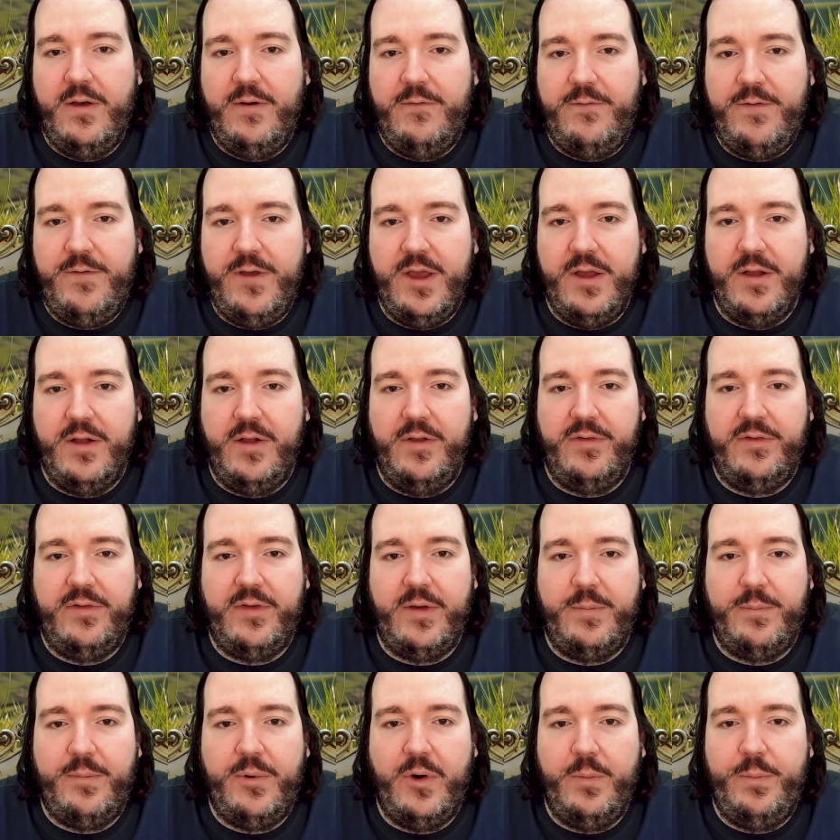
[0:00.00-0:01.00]
feels
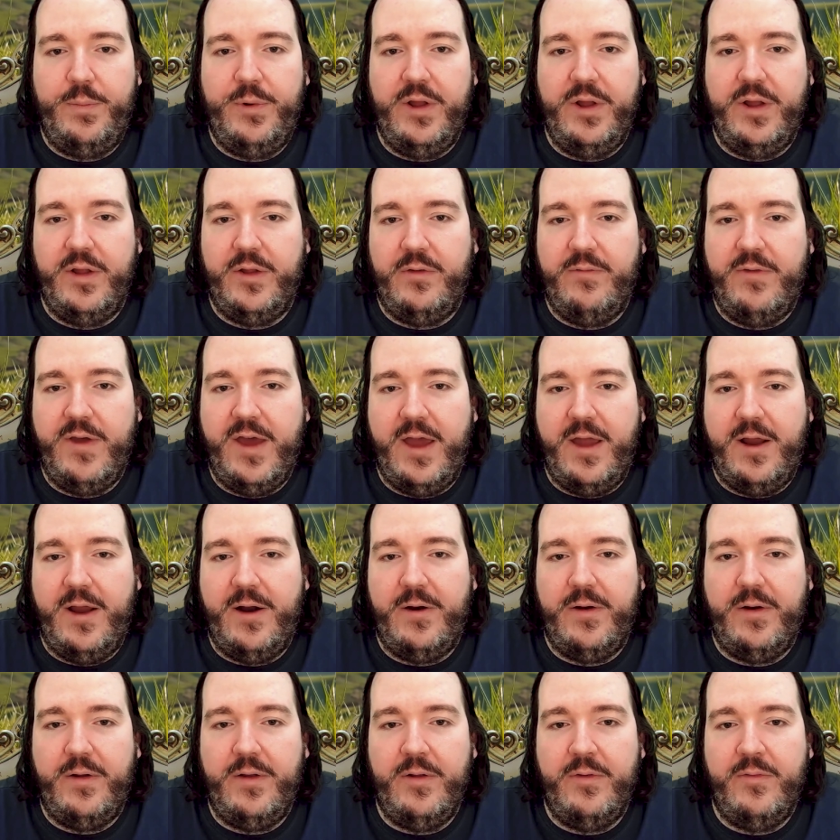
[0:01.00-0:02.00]
appropriate
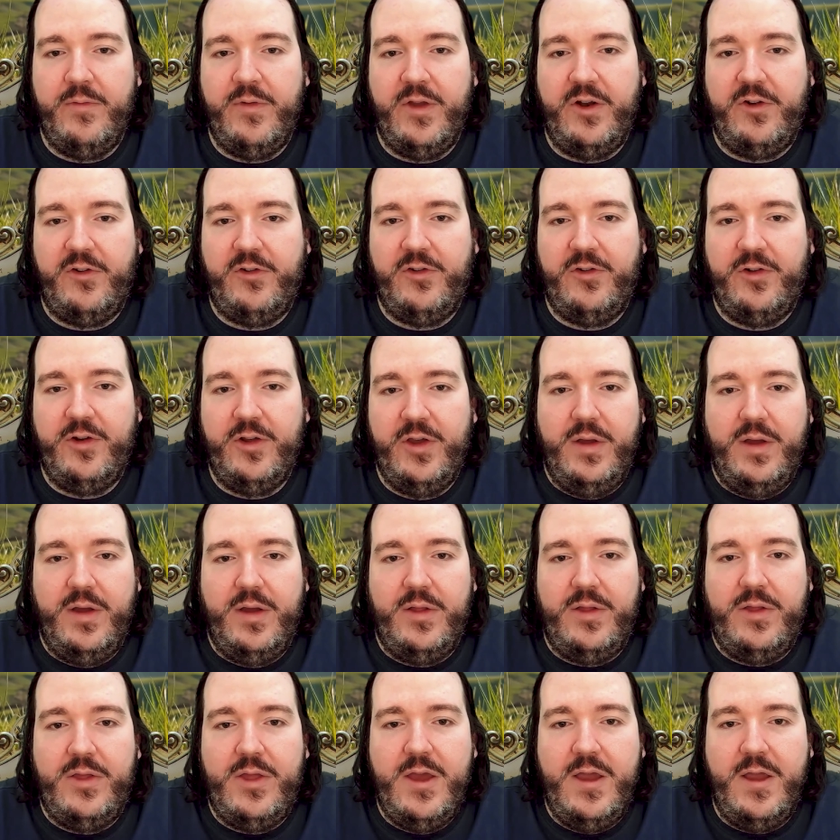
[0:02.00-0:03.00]
where, in which
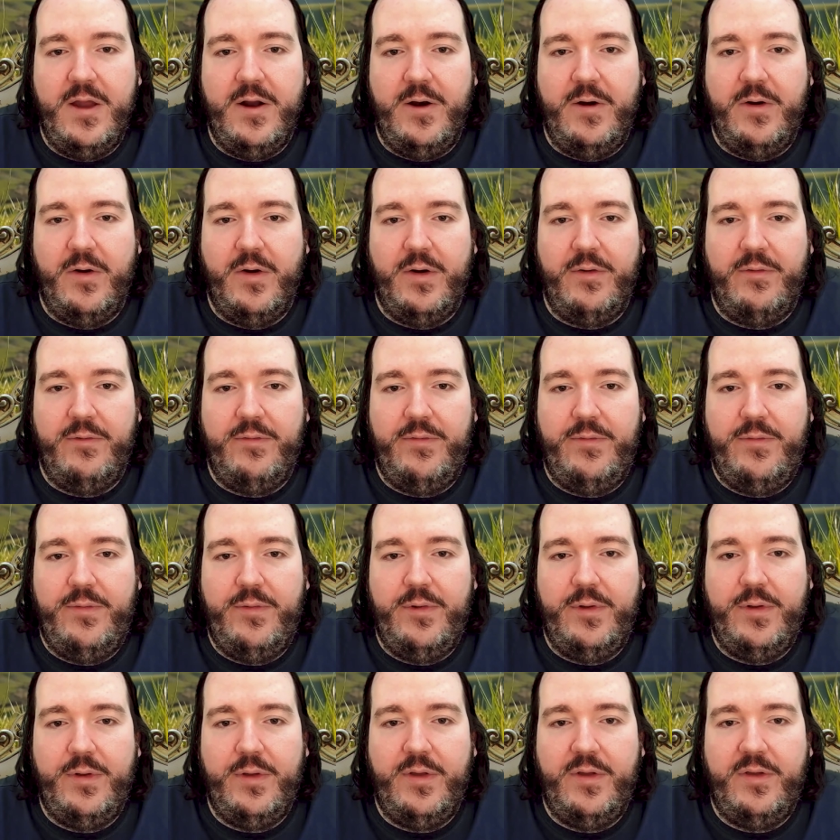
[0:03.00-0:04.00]
tier
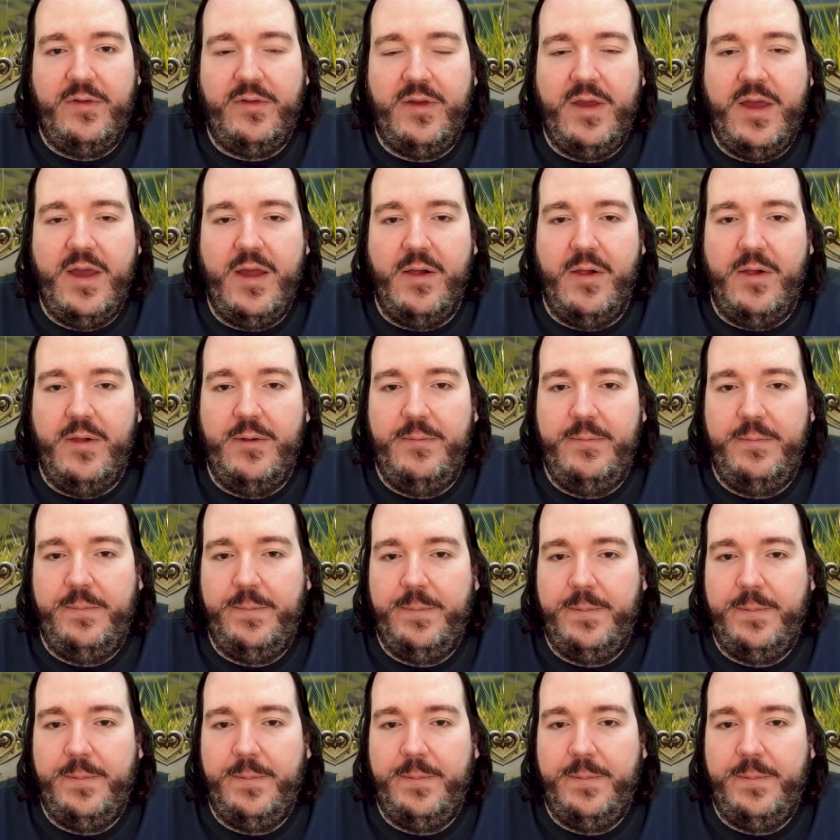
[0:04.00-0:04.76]
of skill.